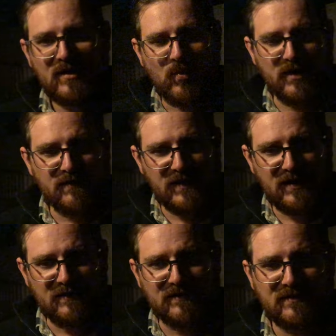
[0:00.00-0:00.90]
one of
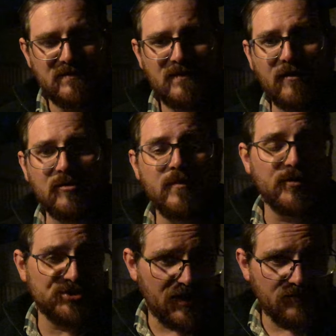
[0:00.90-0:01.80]
these, a
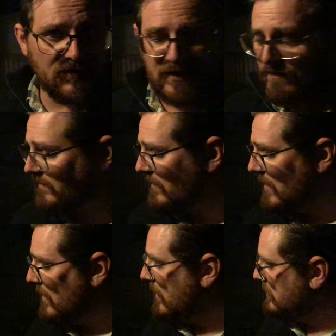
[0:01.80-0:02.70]
remote shutter release.
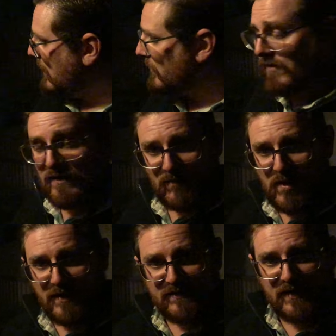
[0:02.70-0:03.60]
Now, the reason
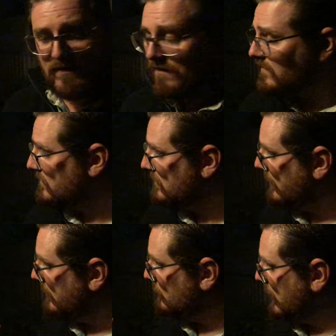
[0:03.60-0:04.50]
why I say this
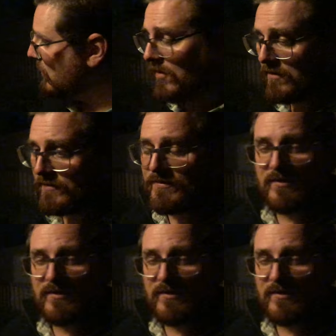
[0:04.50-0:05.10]
is because